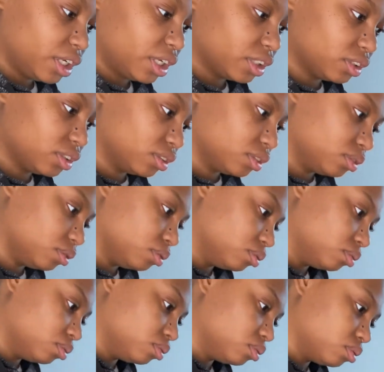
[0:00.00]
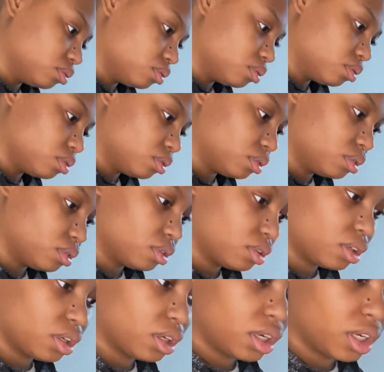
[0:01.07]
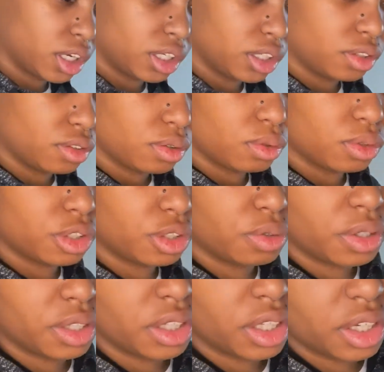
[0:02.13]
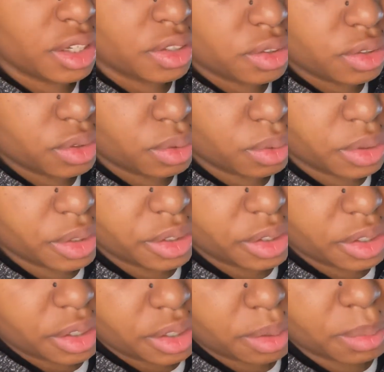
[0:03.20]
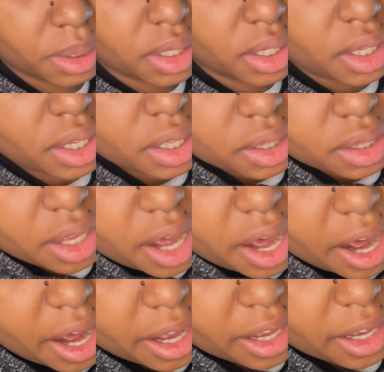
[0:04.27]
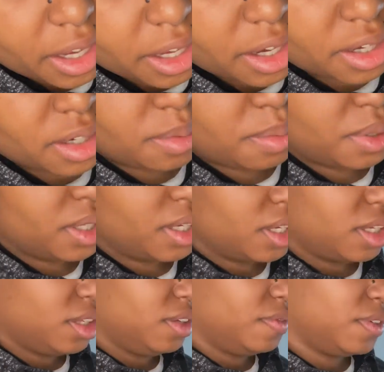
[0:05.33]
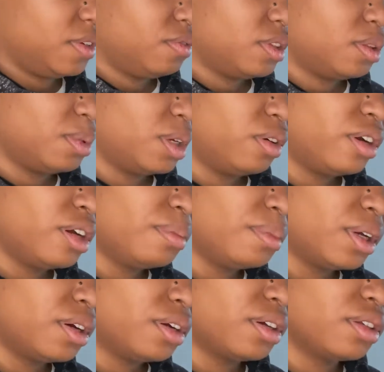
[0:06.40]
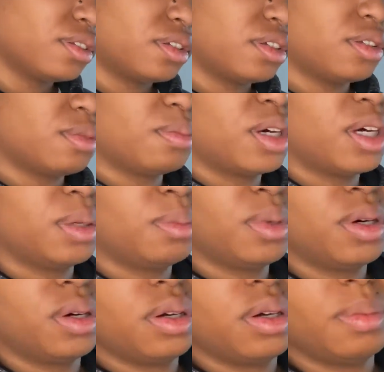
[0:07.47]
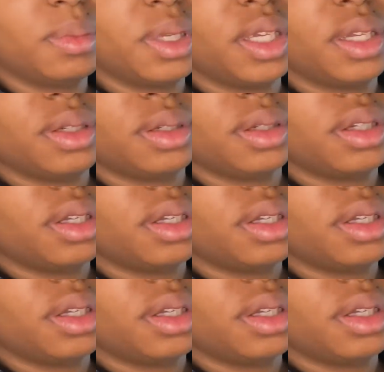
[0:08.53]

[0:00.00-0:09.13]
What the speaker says: so I told you in the other story time that I had began living with my grandparents because my mom and